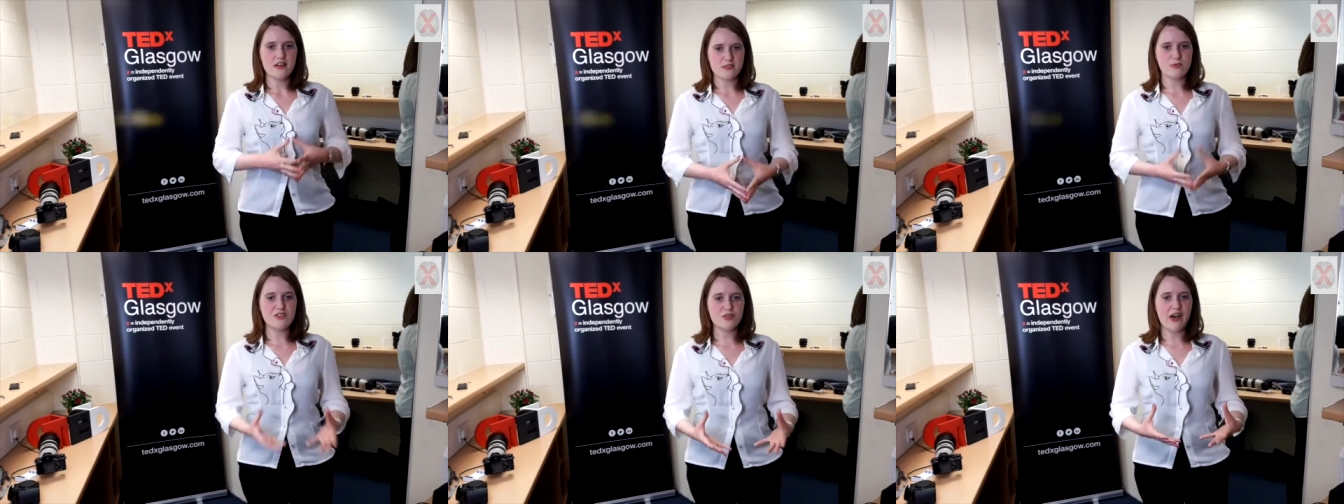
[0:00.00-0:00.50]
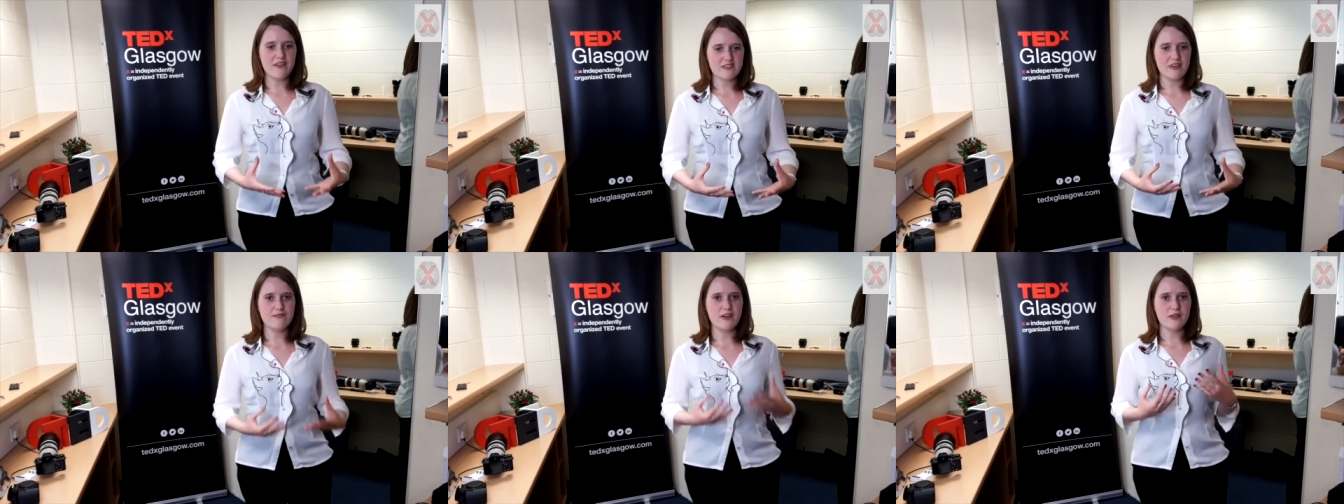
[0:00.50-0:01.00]
because we do have
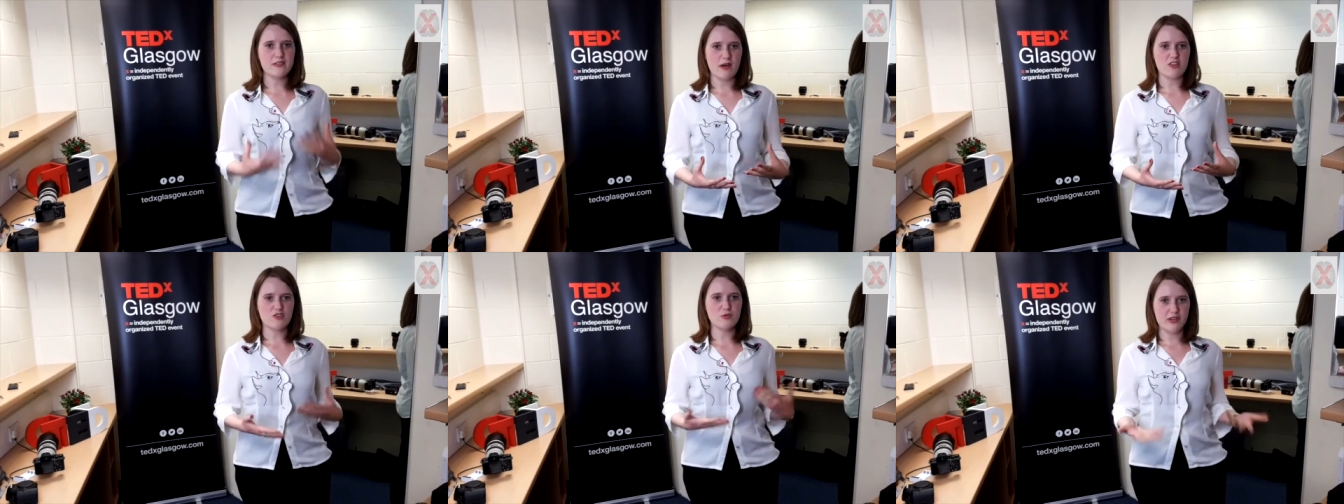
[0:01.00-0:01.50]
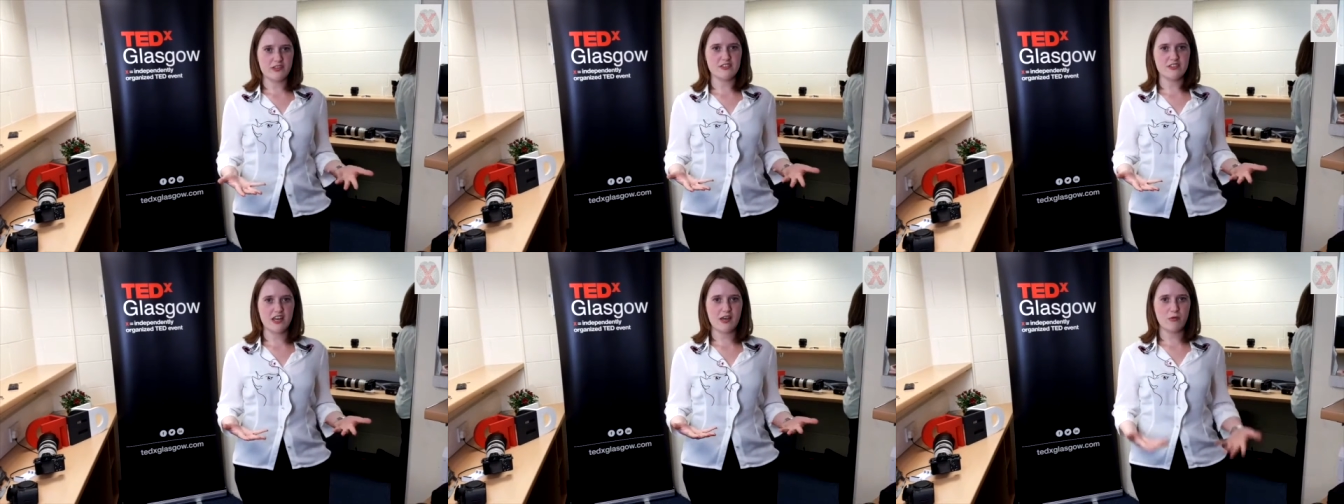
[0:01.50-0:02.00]
something special to bring
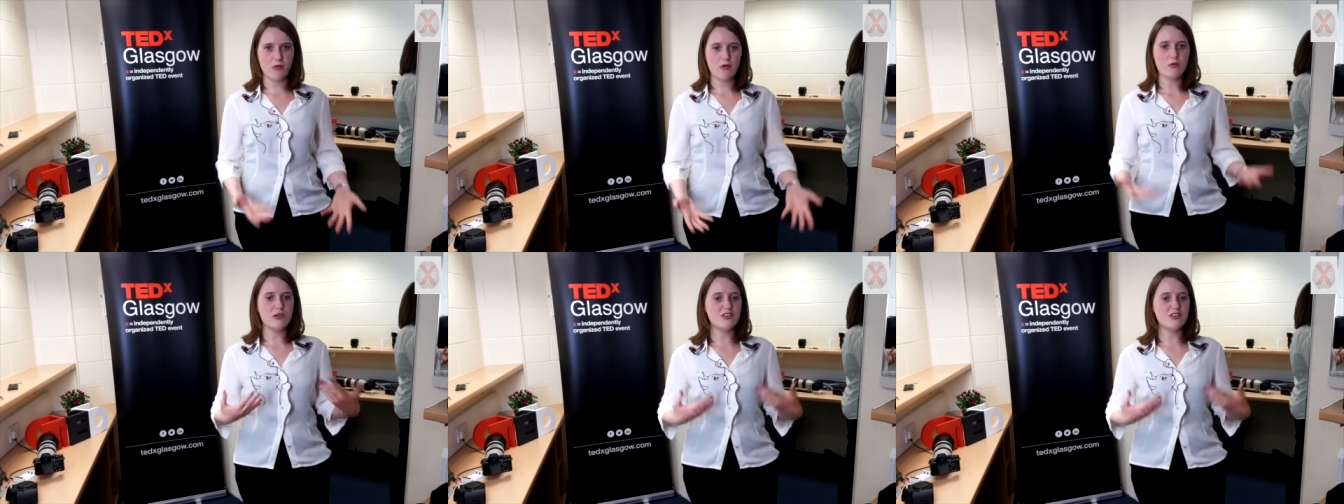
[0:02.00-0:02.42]
to the table.